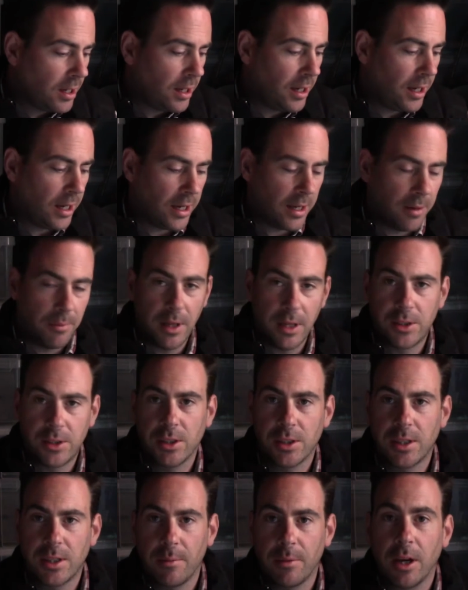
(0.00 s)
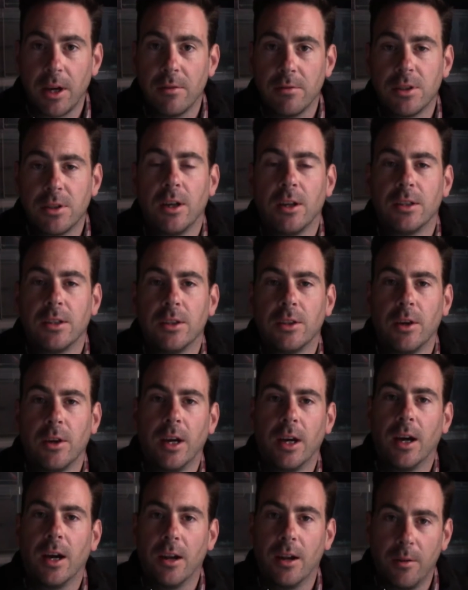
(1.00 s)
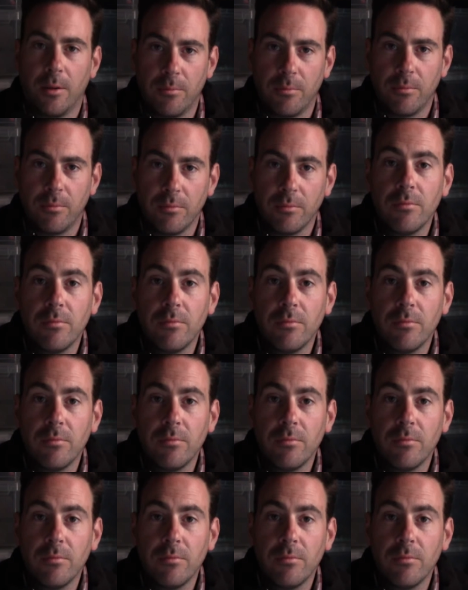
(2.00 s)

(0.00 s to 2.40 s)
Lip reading: It's just something I've started doing and I'm